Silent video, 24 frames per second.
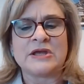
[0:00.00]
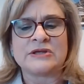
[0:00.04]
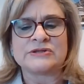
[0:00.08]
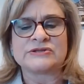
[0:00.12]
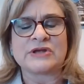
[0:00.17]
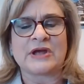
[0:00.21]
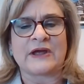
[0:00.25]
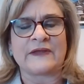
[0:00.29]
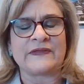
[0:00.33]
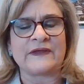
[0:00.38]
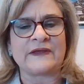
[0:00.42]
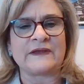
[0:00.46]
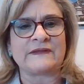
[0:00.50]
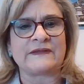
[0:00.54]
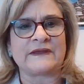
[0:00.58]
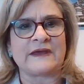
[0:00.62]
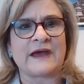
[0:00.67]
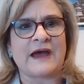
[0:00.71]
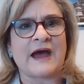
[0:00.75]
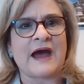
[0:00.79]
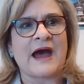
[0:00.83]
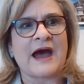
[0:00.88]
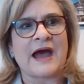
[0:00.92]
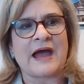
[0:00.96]
So I think
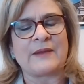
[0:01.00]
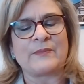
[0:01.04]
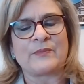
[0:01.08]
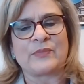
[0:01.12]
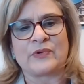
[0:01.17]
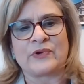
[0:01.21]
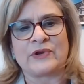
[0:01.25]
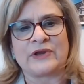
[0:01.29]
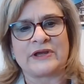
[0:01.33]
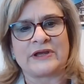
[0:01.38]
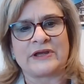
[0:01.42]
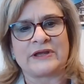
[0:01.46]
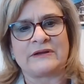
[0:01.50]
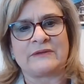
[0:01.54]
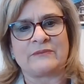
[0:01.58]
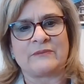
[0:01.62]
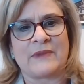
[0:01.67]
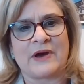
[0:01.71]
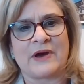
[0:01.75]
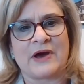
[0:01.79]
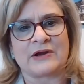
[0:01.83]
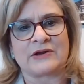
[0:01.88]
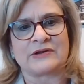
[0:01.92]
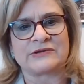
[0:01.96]
that hybrid
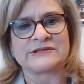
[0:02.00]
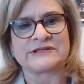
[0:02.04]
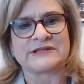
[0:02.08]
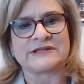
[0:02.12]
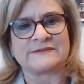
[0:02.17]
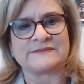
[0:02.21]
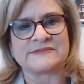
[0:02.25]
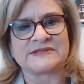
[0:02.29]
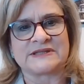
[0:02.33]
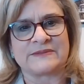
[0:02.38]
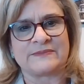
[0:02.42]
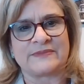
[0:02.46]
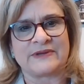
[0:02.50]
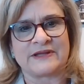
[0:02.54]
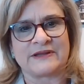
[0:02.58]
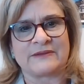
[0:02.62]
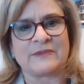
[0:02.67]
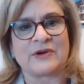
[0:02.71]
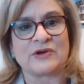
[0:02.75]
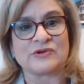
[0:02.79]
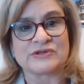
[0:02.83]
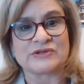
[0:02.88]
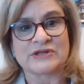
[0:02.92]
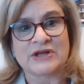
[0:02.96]
model seems to be
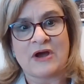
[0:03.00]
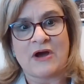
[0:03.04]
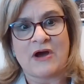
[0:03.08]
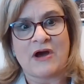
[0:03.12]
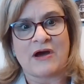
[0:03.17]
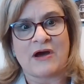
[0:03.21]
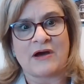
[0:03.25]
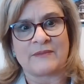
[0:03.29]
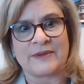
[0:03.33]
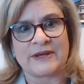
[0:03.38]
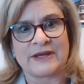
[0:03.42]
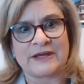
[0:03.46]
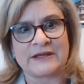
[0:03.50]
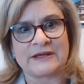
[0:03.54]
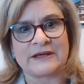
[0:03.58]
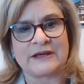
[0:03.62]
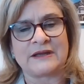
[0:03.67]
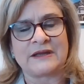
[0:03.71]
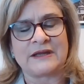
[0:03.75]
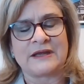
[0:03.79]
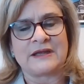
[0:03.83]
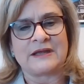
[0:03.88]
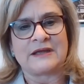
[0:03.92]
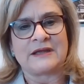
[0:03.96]
the most
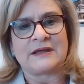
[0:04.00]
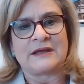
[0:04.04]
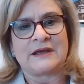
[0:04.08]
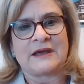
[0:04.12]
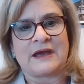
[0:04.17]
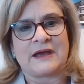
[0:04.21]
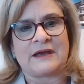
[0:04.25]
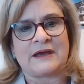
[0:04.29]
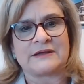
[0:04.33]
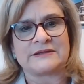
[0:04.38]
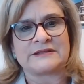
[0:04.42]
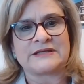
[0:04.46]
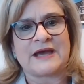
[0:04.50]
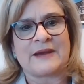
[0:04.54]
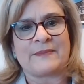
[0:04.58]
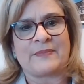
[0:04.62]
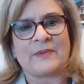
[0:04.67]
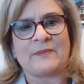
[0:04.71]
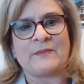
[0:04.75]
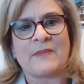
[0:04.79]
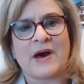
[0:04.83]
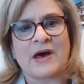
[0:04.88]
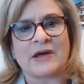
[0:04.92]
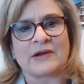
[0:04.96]
common type
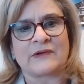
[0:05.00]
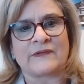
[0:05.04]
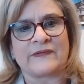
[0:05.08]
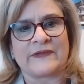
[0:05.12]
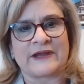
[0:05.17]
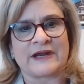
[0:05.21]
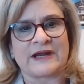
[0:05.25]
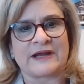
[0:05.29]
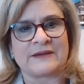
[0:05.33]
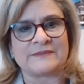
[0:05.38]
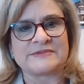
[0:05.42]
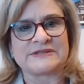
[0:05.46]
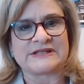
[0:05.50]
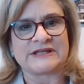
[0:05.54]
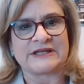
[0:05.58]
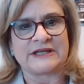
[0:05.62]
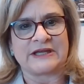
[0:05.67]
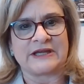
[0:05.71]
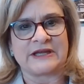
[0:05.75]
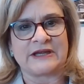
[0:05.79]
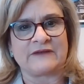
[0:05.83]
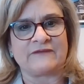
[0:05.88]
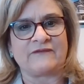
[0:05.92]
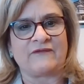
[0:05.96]
of model that I'm
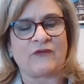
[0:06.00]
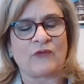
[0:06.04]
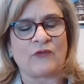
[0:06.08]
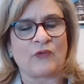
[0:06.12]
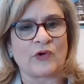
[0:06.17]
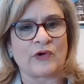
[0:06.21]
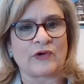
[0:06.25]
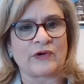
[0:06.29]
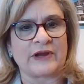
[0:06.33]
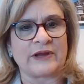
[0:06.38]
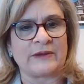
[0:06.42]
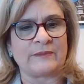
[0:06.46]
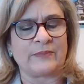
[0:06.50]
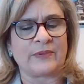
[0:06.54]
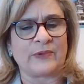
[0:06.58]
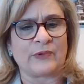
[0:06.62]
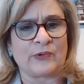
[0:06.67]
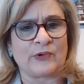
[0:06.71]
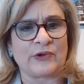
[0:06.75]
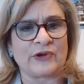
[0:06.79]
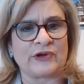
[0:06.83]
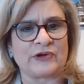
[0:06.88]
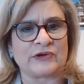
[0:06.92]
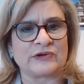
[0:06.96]
seeing for
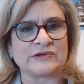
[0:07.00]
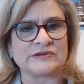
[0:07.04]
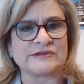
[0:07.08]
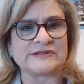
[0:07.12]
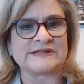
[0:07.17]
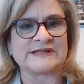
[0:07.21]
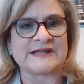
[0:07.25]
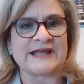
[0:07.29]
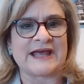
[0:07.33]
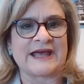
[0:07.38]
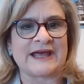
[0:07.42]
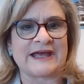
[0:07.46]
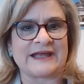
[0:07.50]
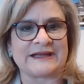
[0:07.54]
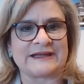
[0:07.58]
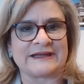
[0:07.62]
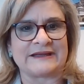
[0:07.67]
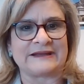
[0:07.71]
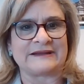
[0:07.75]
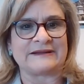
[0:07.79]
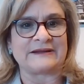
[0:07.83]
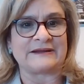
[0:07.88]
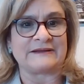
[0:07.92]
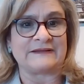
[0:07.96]
employers that
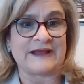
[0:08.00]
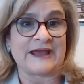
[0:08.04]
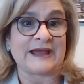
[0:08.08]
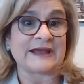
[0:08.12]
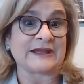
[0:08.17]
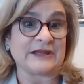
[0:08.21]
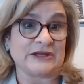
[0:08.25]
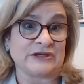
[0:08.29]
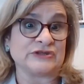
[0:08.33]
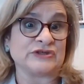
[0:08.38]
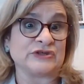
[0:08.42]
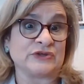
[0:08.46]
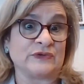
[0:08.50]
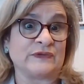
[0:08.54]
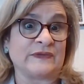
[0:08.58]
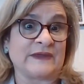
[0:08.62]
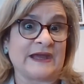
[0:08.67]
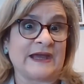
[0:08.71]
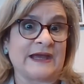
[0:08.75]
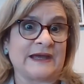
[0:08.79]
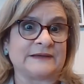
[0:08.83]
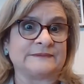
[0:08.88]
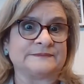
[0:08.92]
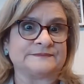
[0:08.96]
can do
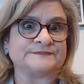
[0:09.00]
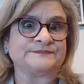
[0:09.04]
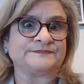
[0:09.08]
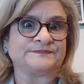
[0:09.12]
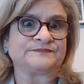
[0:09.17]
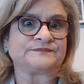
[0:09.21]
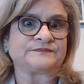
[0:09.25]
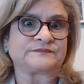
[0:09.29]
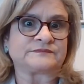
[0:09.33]
that.